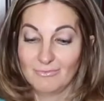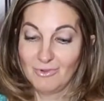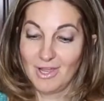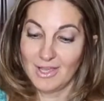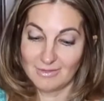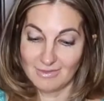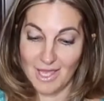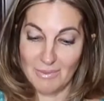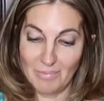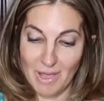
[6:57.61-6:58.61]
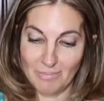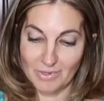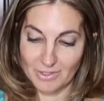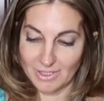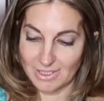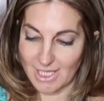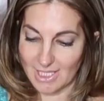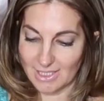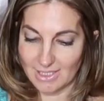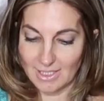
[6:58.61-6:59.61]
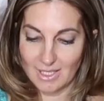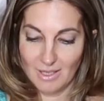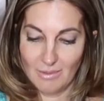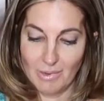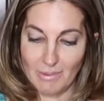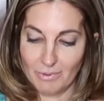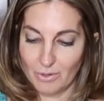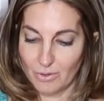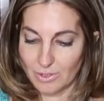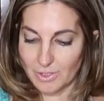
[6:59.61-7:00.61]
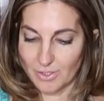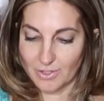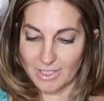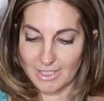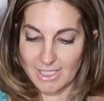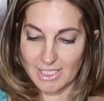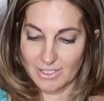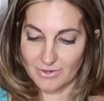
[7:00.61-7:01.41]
for that. And pepper to taste. Pepper also gonna taste